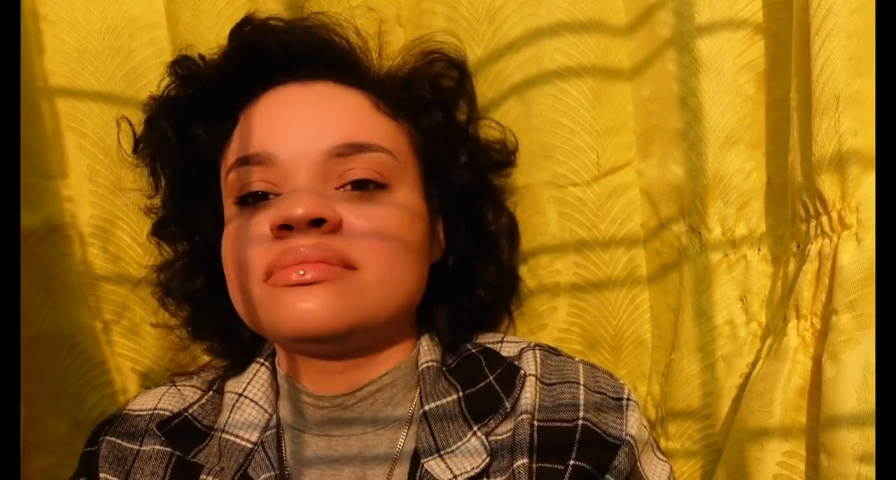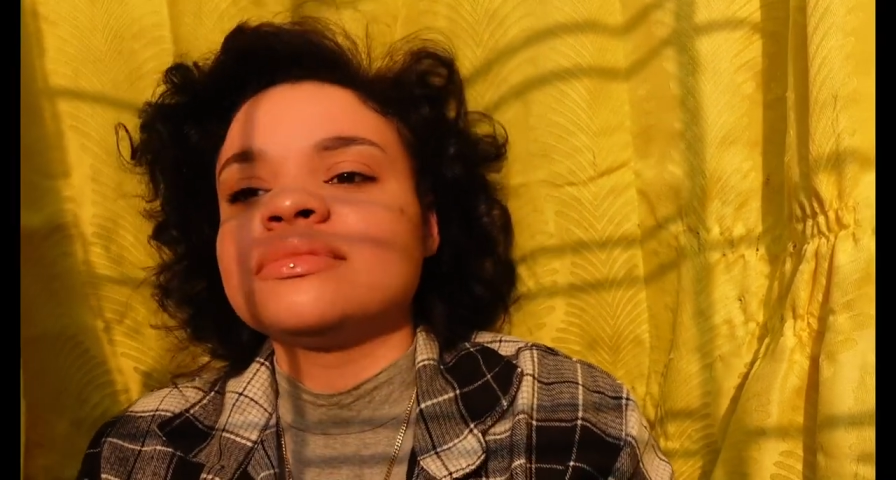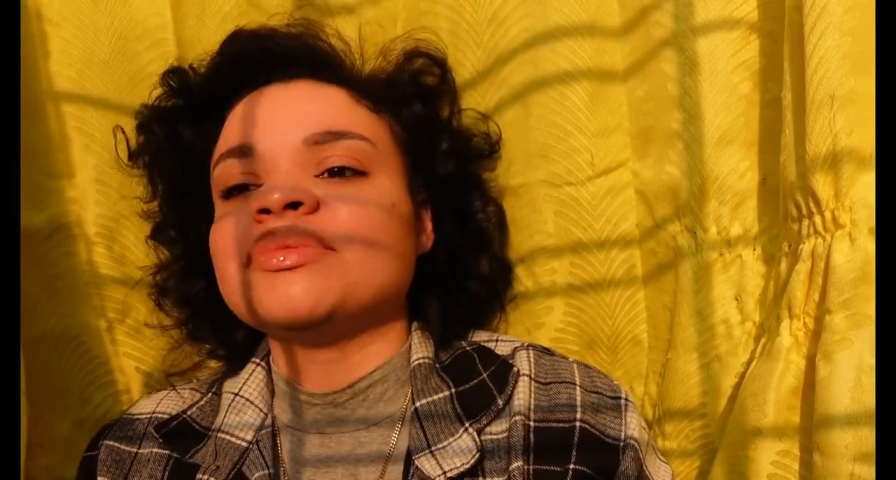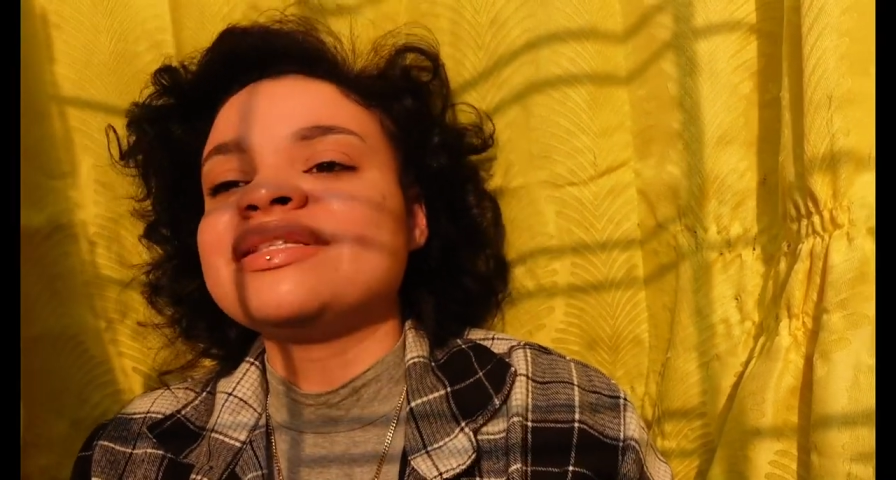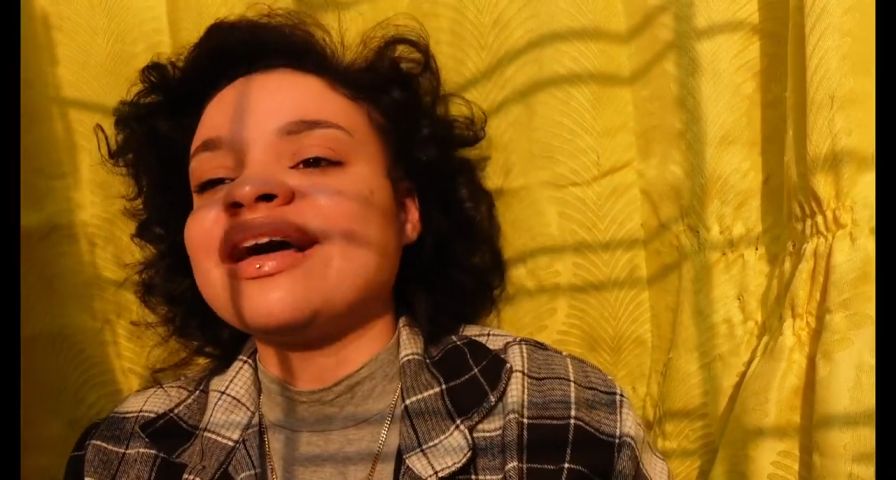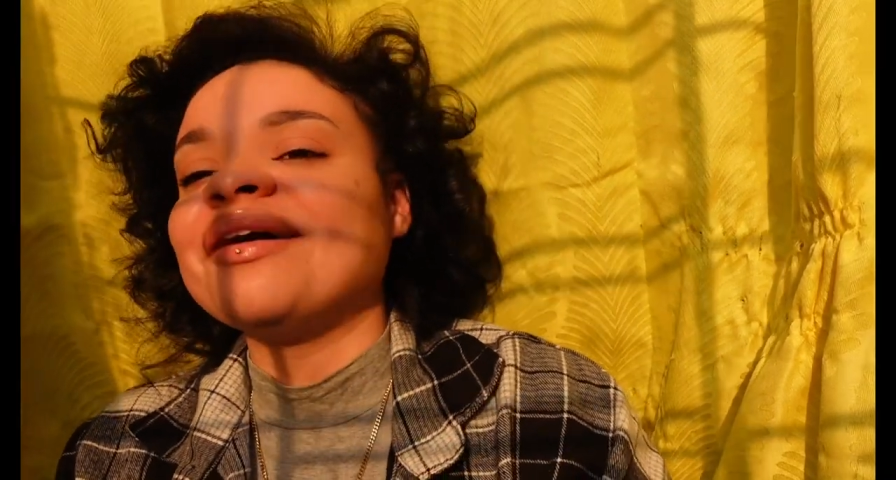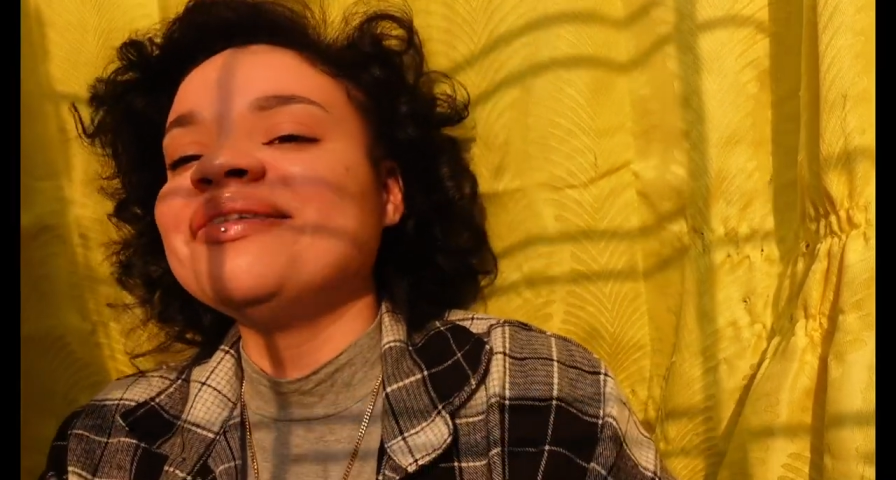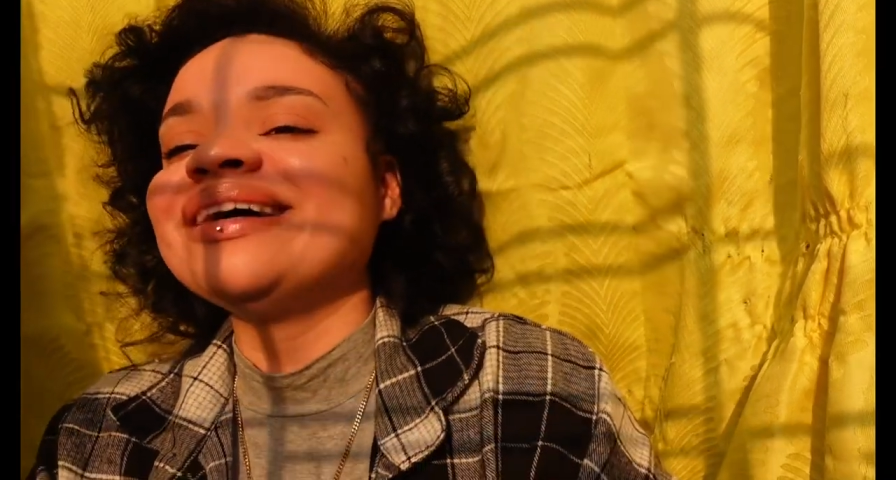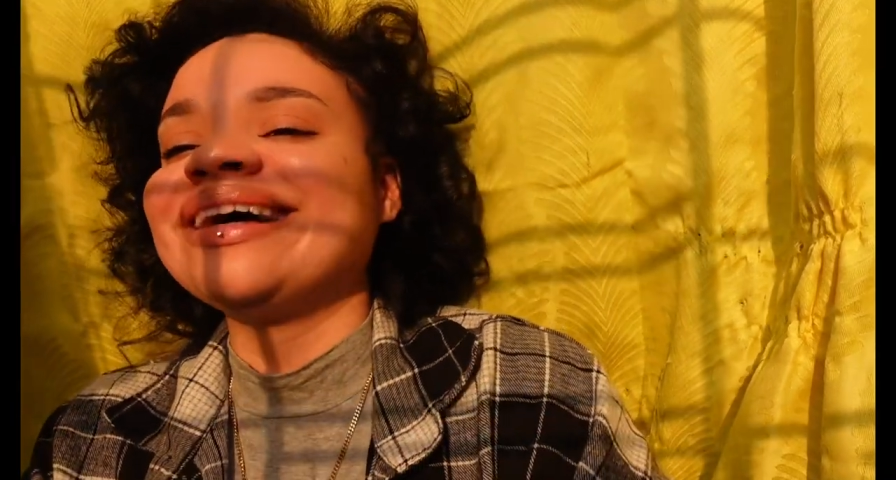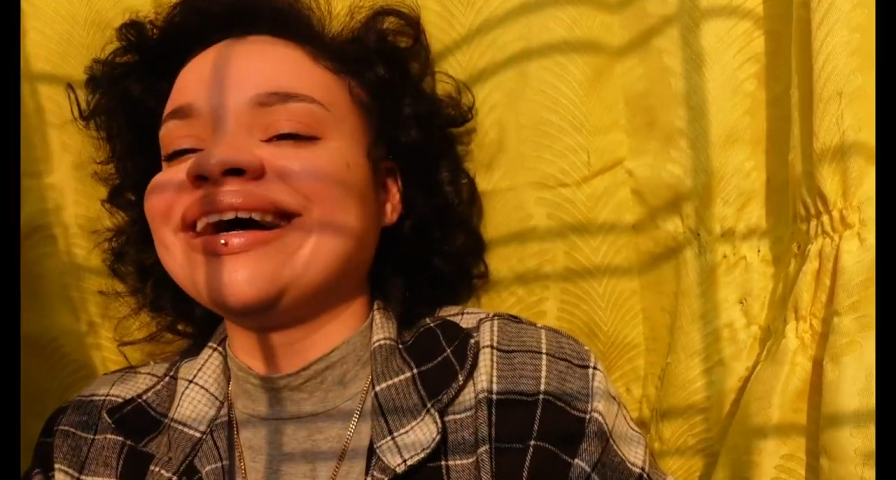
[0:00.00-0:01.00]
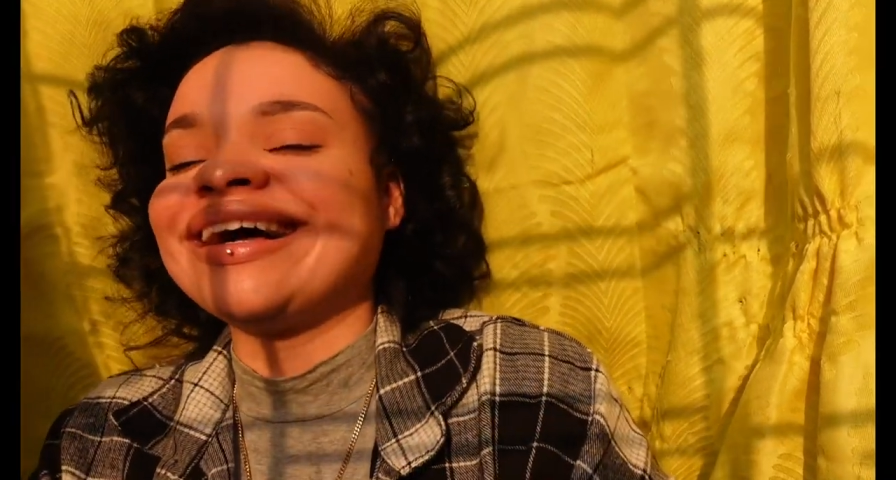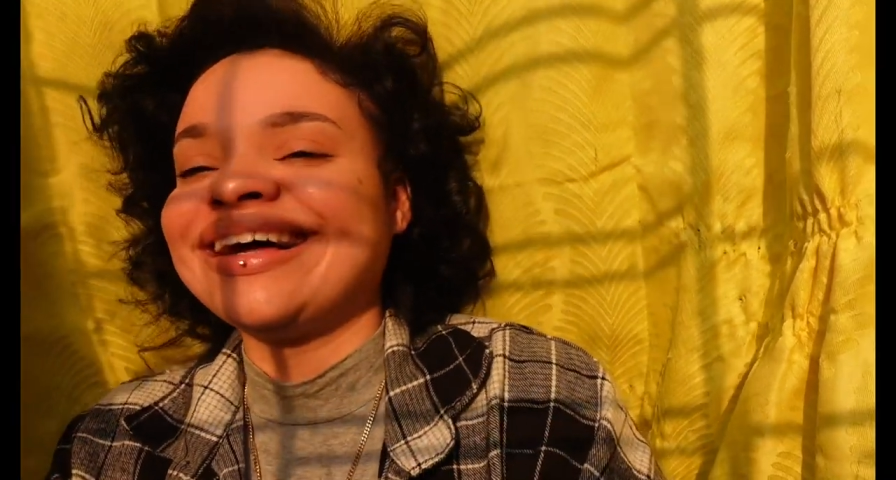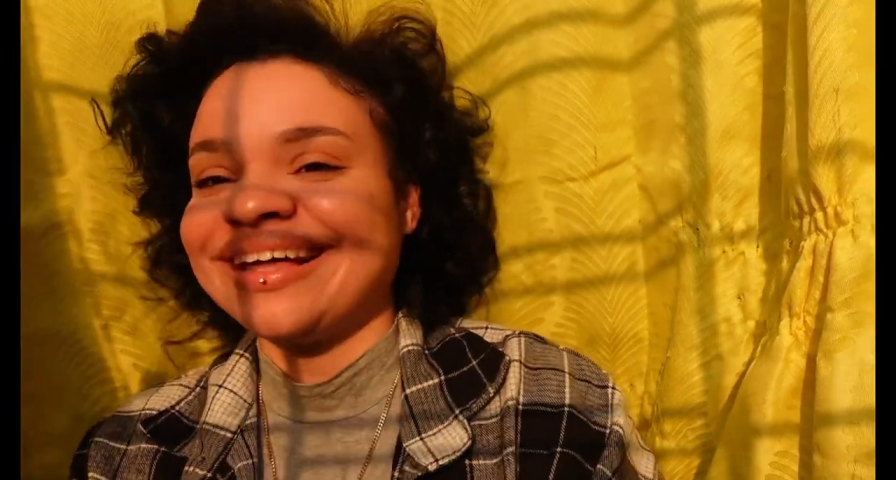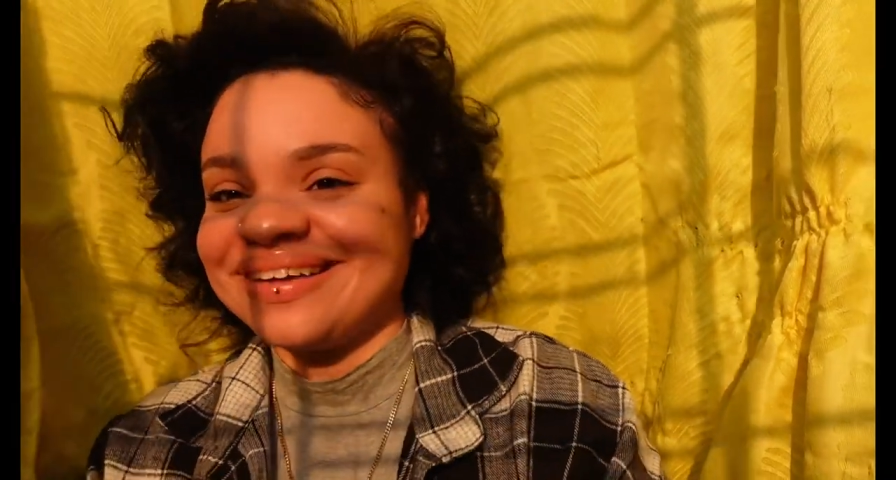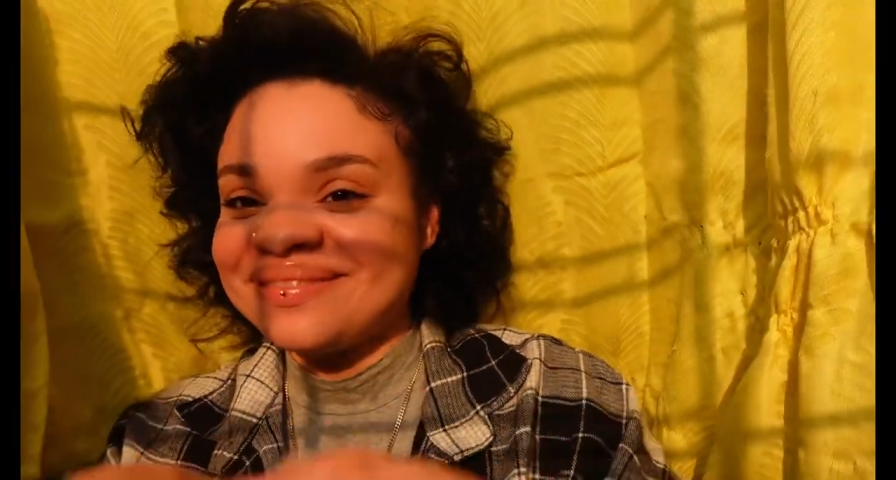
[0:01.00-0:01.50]
Let me stop.
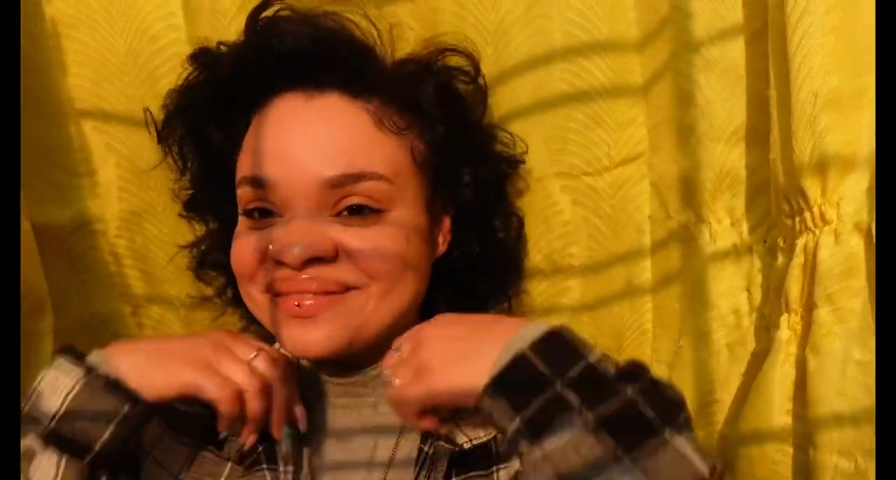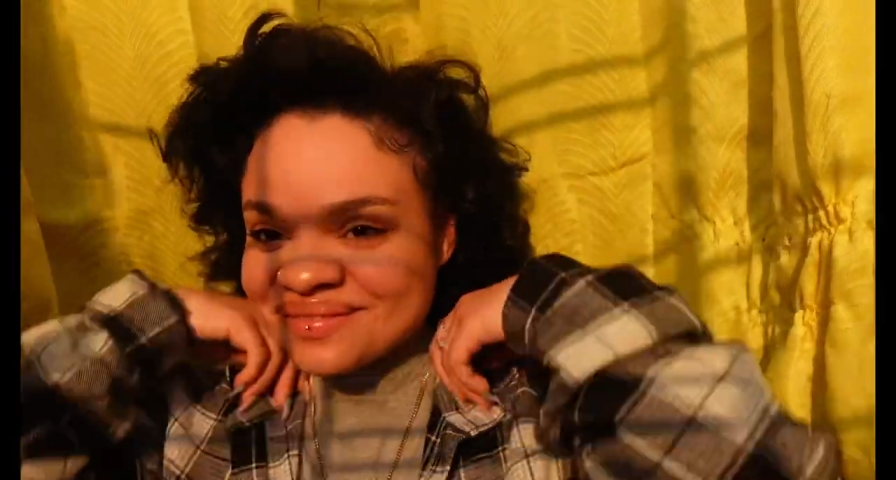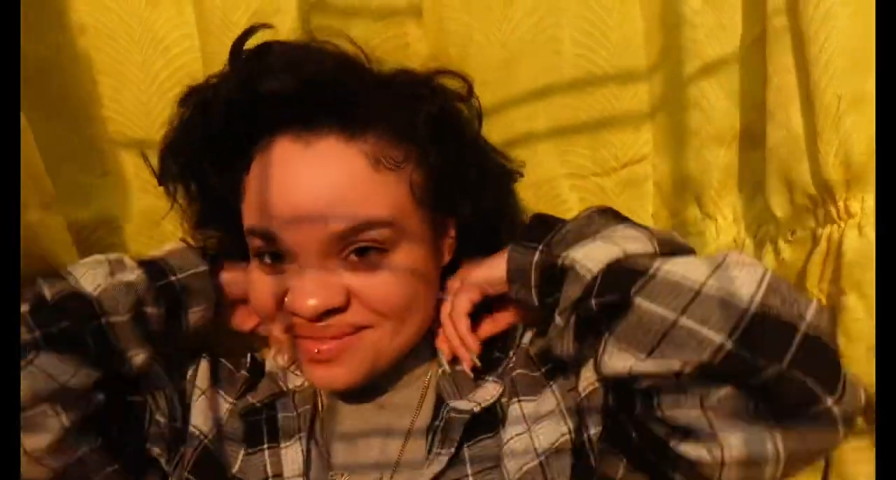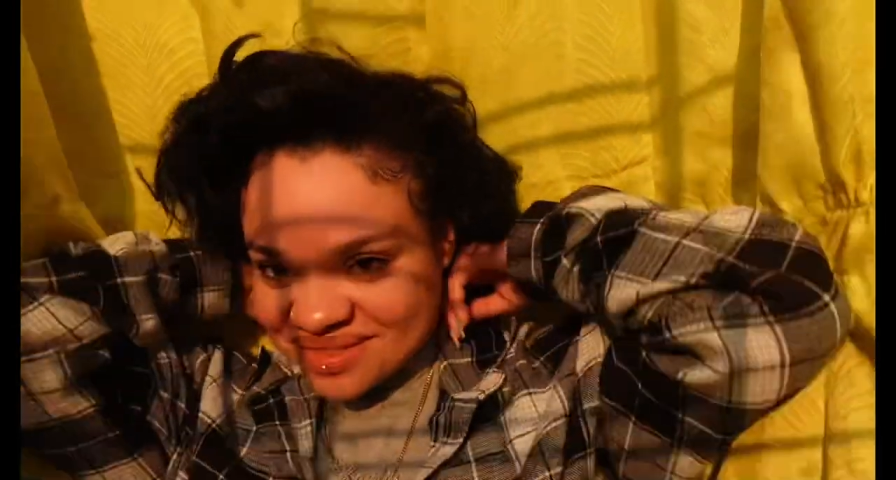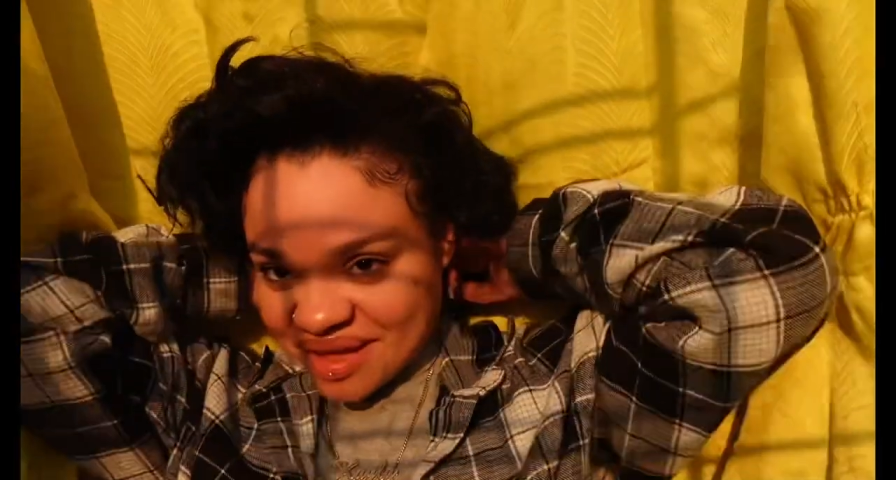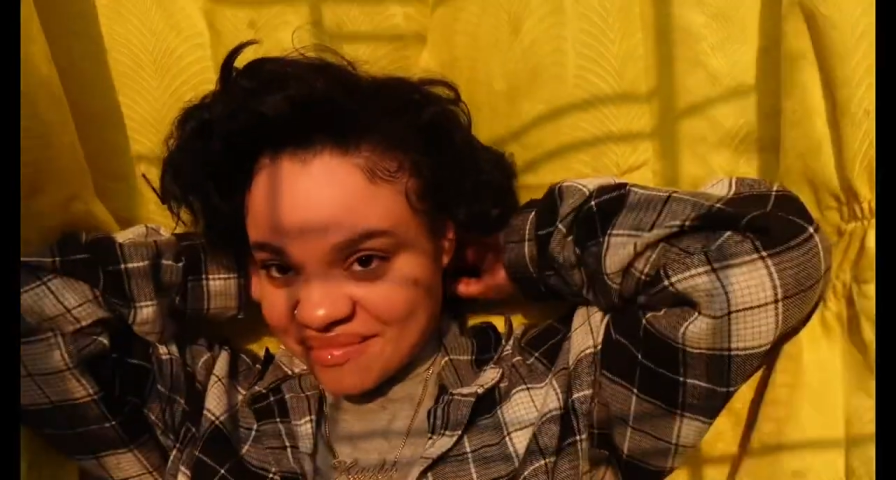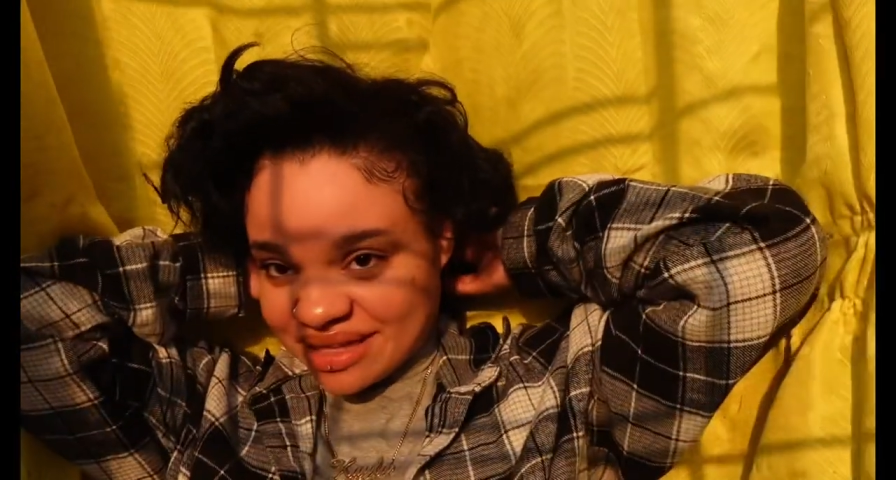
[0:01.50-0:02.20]
I'm